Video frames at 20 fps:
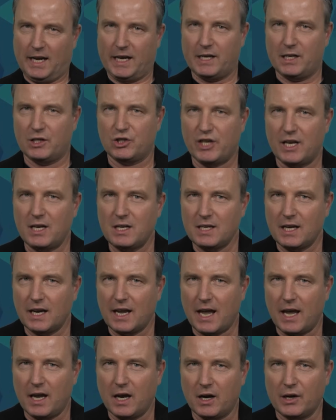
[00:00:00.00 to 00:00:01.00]
An
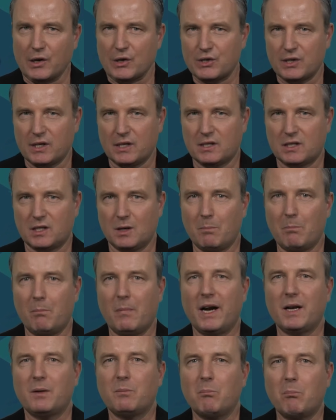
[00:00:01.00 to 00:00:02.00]
agentic AI system
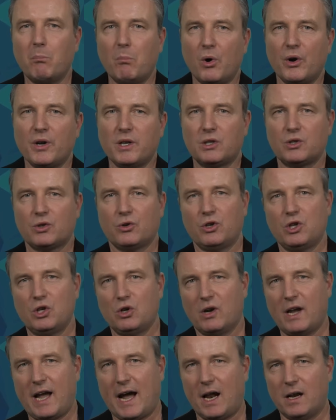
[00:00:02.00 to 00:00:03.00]
might monitor
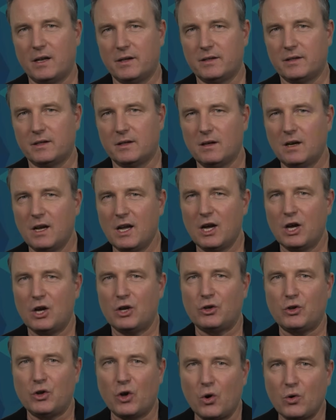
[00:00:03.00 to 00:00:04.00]
your calendar,
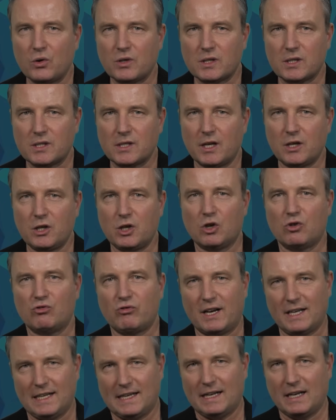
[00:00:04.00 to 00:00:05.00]
notice that you're
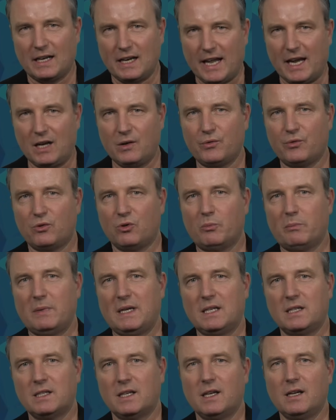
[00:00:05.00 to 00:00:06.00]
running late for a
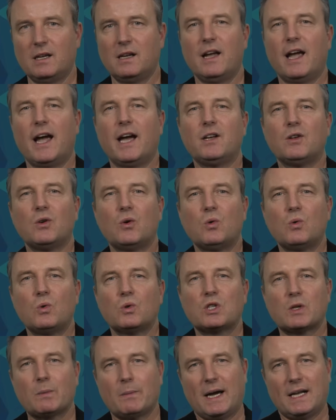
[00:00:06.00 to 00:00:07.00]
meeting, and
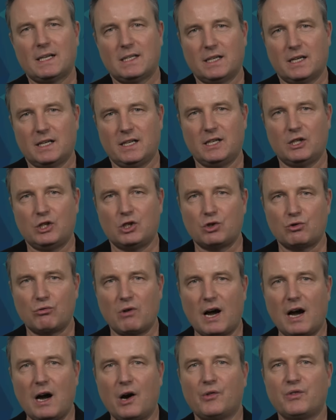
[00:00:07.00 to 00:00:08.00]
automatically
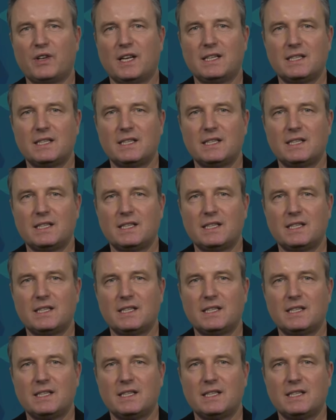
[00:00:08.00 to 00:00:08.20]
draft